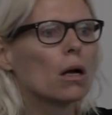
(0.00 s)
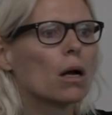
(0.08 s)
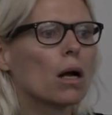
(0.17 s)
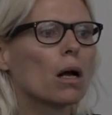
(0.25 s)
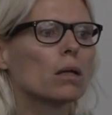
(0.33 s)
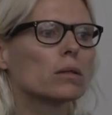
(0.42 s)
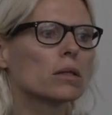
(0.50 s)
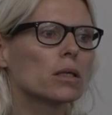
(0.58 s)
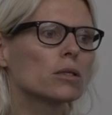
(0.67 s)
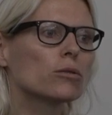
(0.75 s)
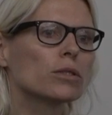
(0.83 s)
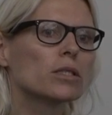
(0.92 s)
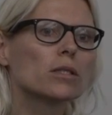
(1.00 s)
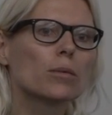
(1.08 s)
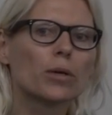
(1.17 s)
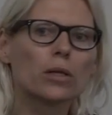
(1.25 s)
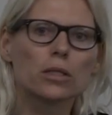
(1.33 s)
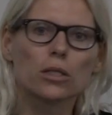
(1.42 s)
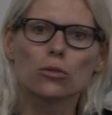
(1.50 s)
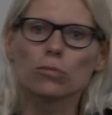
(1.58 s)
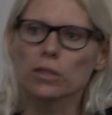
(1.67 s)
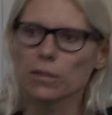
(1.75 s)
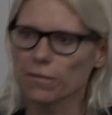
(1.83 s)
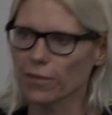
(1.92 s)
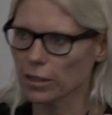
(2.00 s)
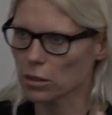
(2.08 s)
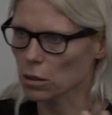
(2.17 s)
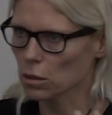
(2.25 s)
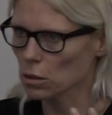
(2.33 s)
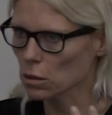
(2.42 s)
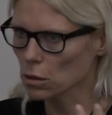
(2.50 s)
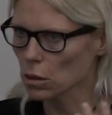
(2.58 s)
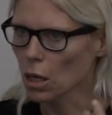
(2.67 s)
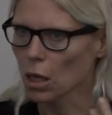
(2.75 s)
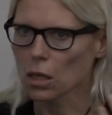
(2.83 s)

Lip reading: an increased ability to read faces.